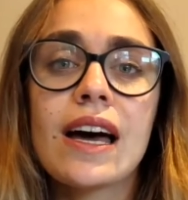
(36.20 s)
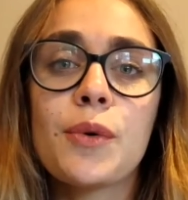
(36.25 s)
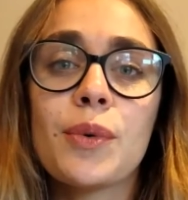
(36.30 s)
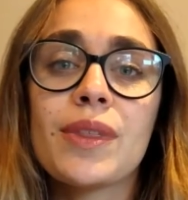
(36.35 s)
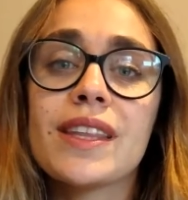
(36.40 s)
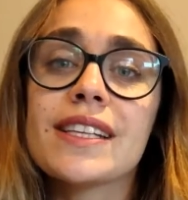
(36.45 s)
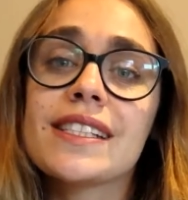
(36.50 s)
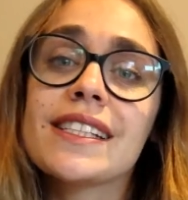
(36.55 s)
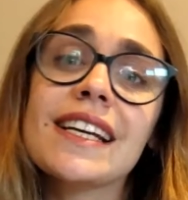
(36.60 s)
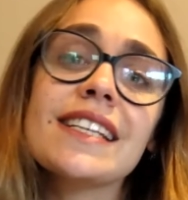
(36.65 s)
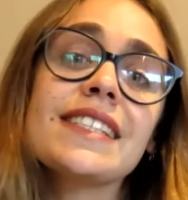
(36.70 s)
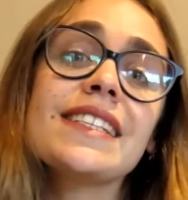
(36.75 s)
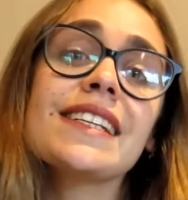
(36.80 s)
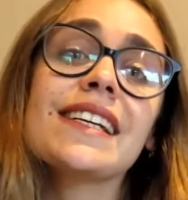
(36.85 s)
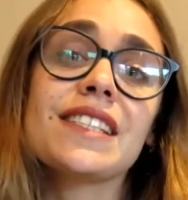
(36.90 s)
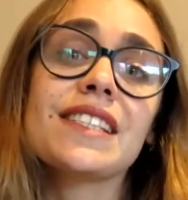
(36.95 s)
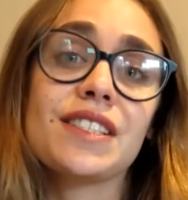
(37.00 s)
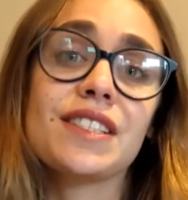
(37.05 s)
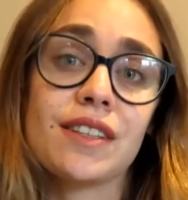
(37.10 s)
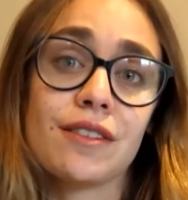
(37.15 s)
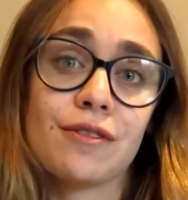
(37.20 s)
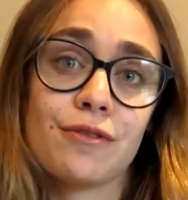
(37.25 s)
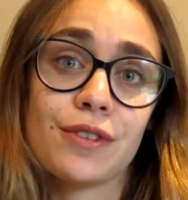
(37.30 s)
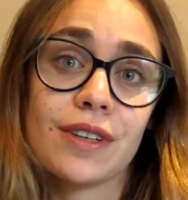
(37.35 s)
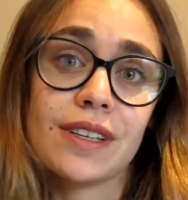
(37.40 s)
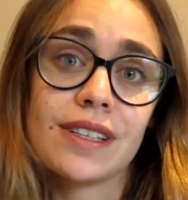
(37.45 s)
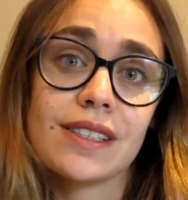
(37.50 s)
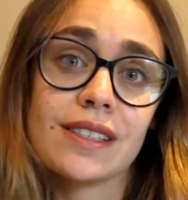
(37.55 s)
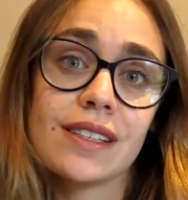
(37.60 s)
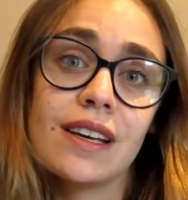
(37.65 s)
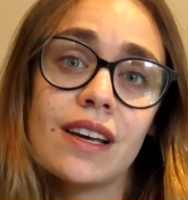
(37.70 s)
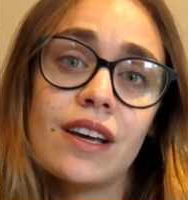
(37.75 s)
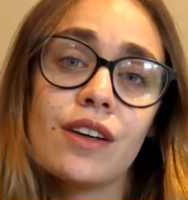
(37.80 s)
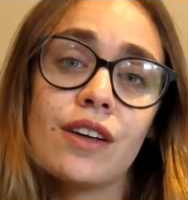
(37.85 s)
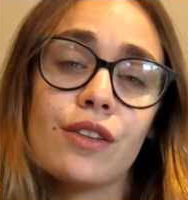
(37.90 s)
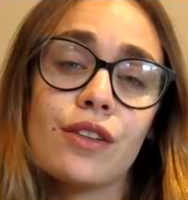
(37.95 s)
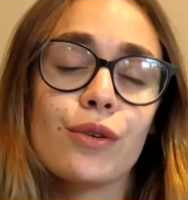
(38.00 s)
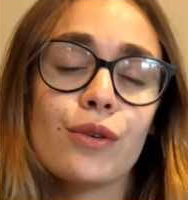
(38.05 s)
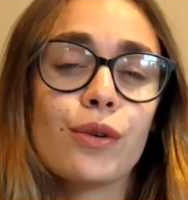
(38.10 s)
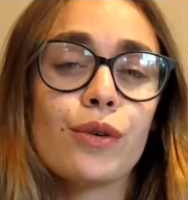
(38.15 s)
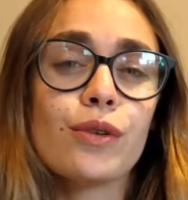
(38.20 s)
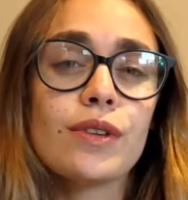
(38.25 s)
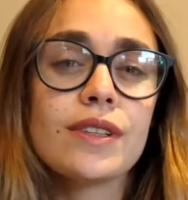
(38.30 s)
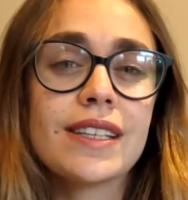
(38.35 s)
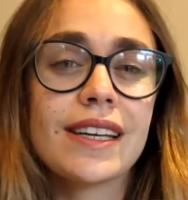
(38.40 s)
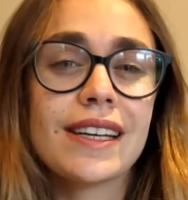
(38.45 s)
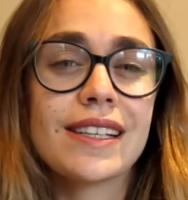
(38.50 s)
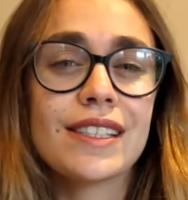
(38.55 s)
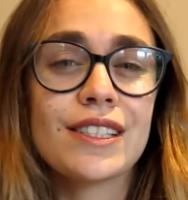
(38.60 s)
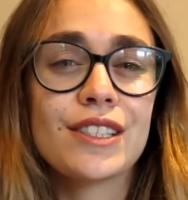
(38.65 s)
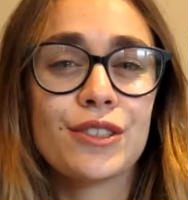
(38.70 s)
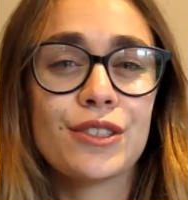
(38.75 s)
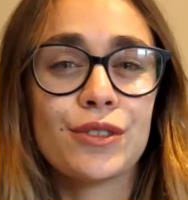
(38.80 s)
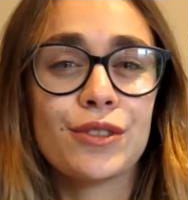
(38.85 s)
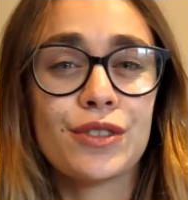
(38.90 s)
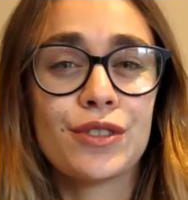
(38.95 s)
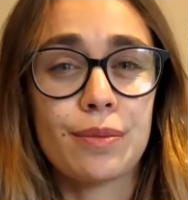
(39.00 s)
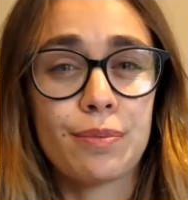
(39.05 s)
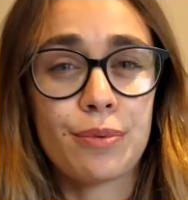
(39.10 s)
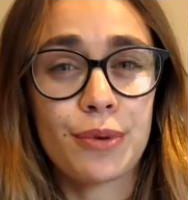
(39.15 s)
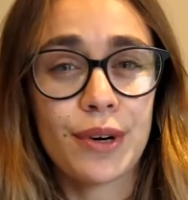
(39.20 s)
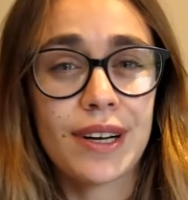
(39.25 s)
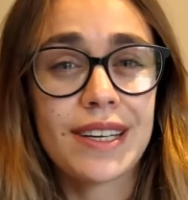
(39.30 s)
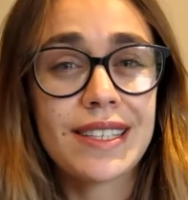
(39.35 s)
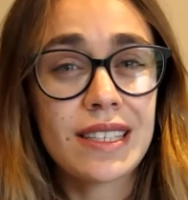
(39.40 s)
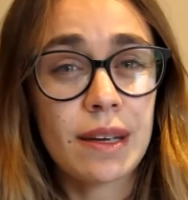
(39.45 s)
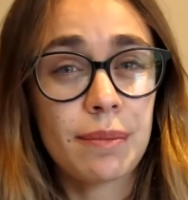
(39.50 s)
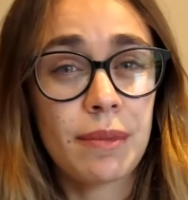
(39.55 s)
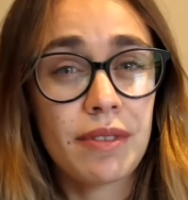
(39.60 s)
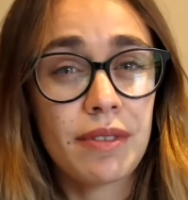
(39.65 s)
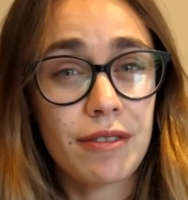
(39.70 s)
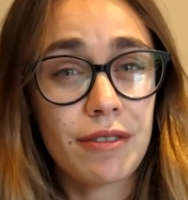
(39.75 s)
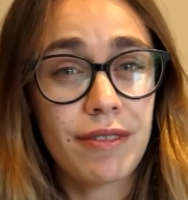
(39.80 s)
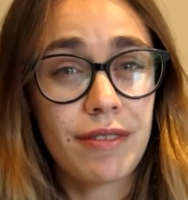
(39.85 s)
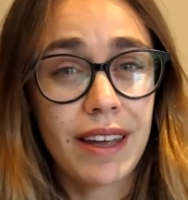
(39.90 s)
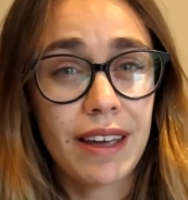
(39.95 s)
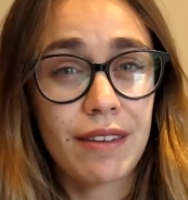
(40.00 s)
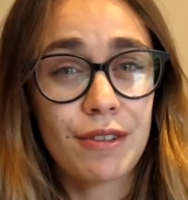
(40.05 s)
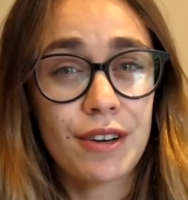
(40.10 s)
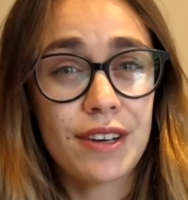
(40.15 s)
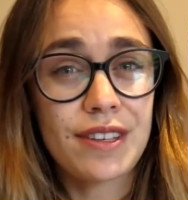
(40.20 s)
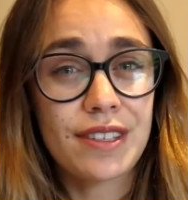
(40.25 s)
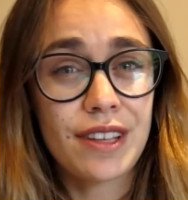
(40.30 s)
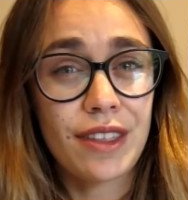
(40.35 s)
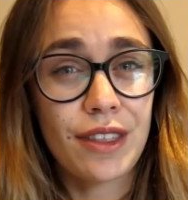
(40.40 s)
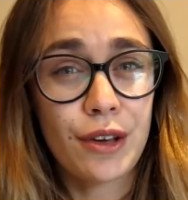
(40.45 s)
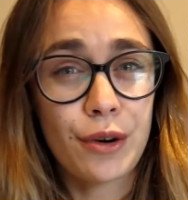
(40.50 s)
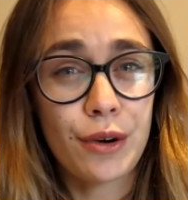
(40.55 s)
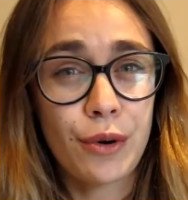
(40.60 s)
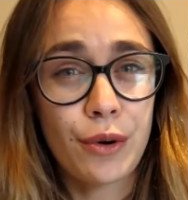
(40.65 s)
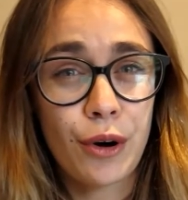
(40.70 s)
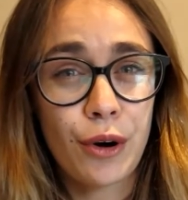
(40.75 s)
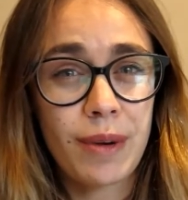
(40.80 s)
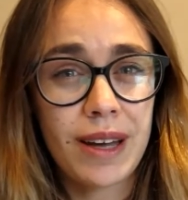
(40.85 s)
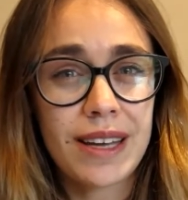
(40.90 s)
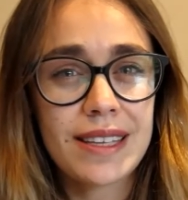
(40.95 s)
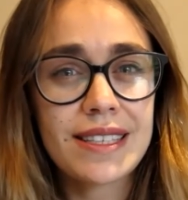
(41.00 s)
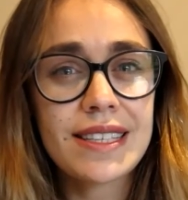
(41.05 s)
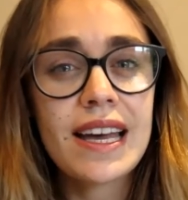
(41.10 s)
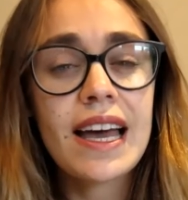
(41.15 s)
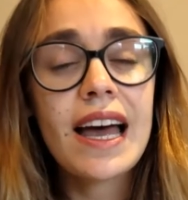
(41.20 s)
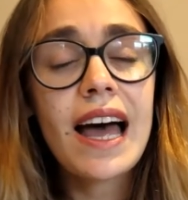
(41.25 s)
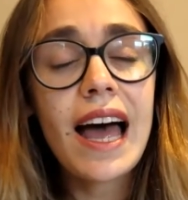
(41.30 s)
With the tasting, it's different. The cold tends to suppress some of the flavors and the aromas